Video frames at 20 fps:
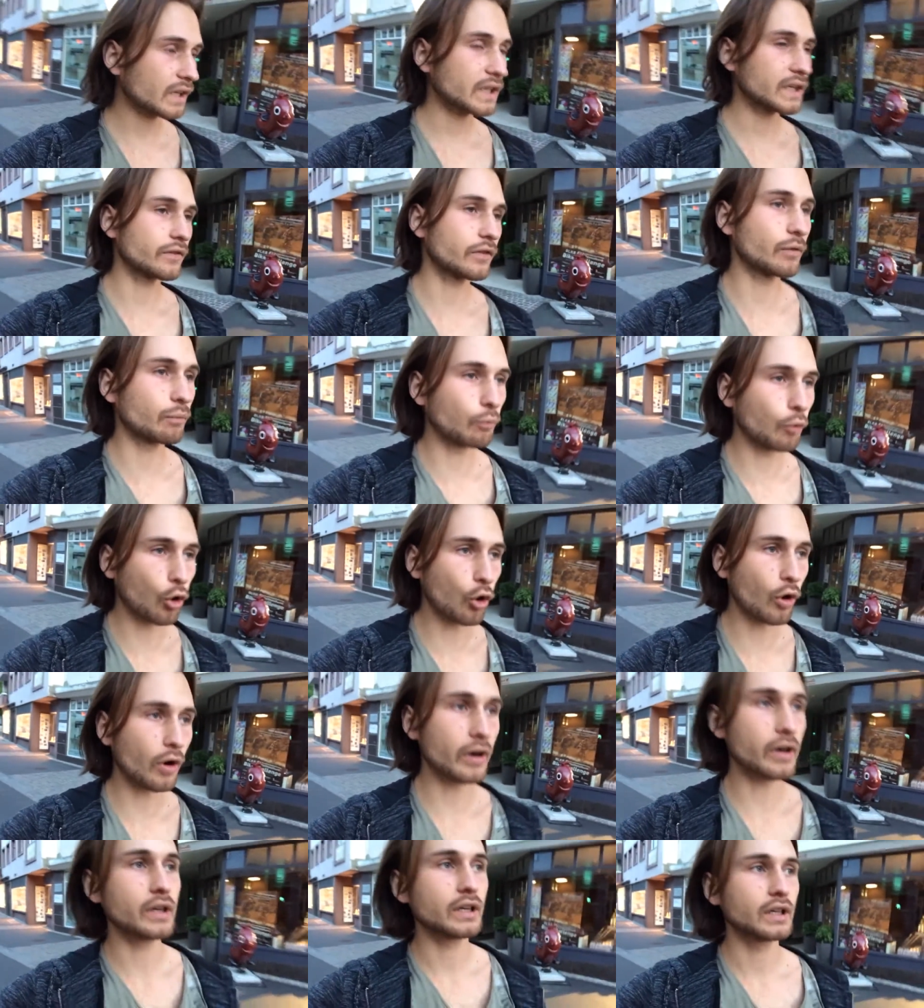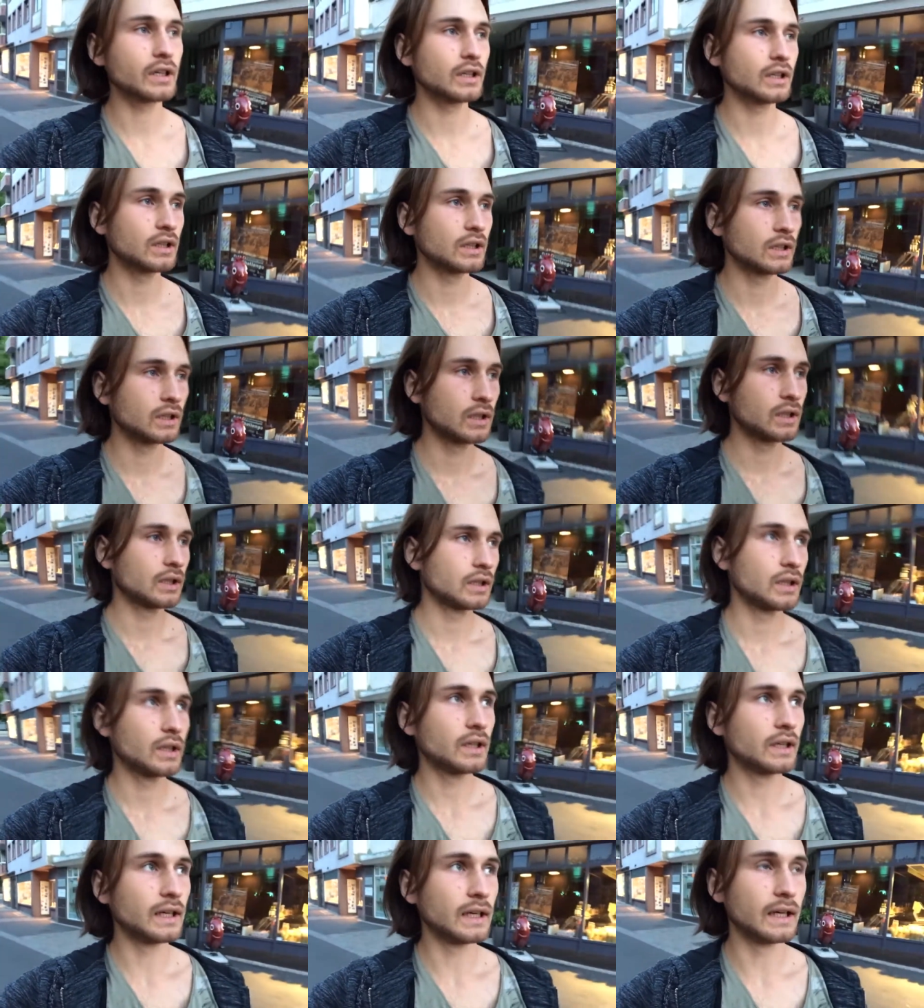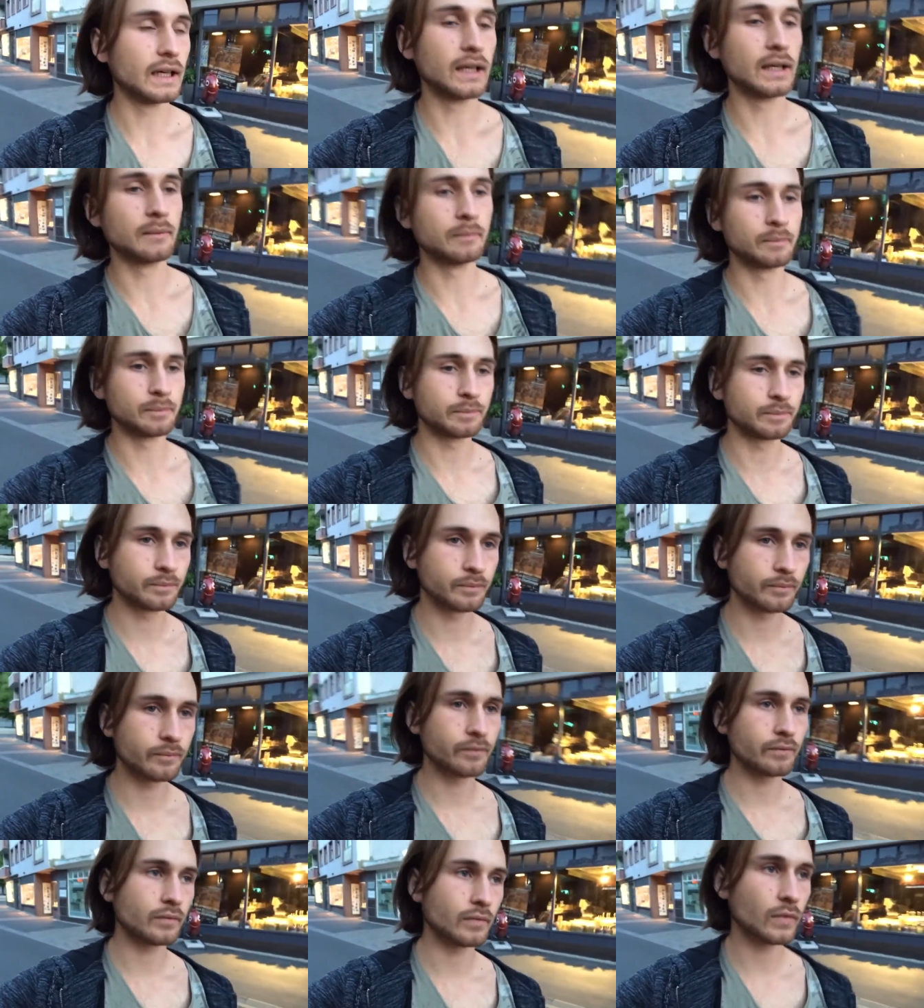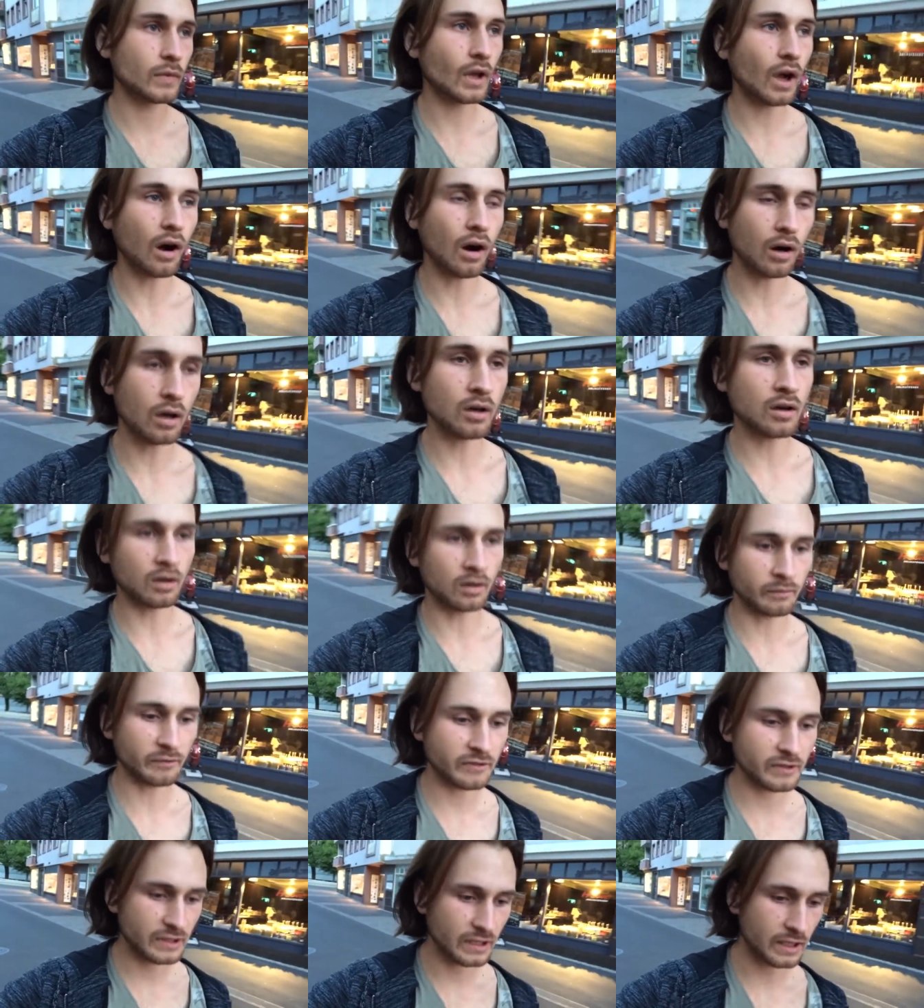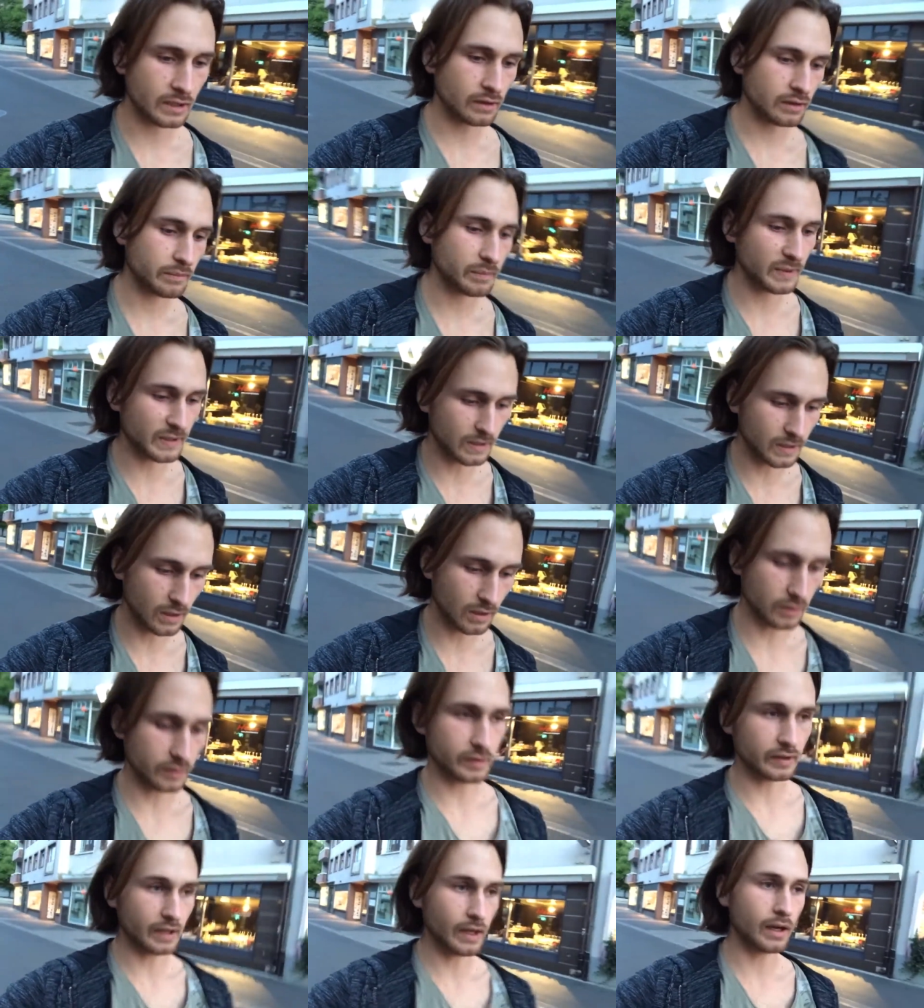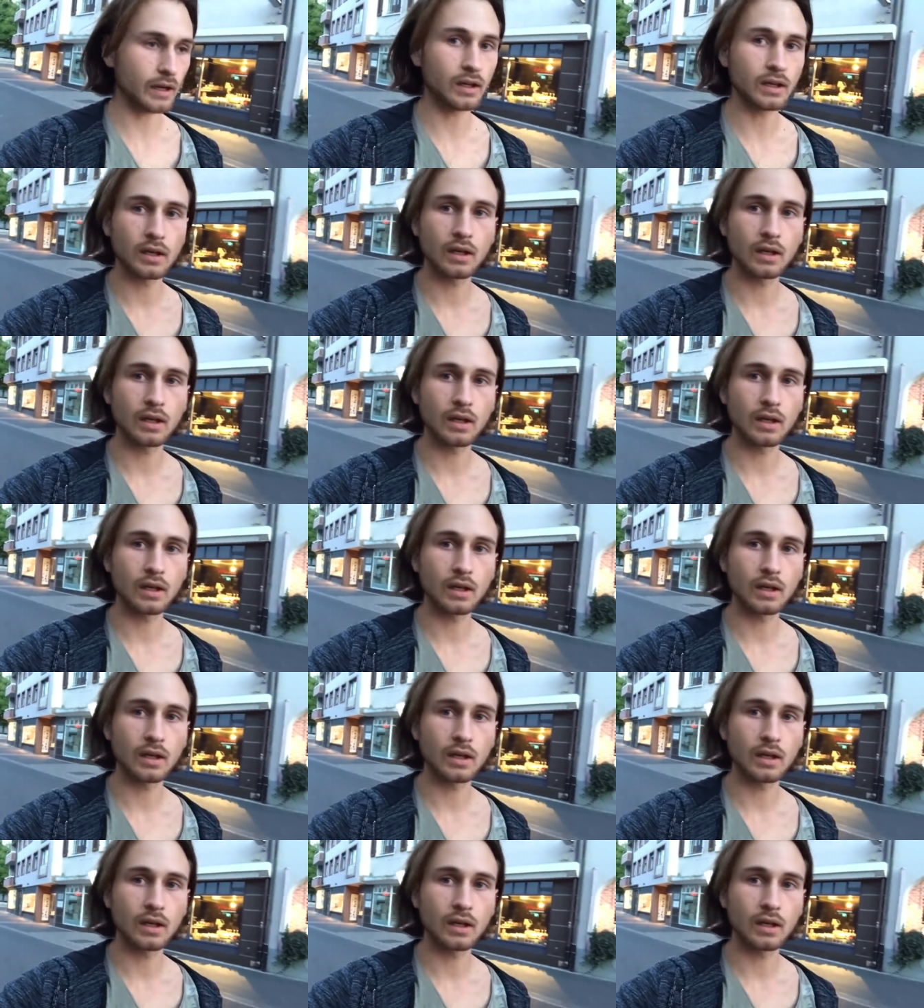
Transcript: even more um, unconfident because yeah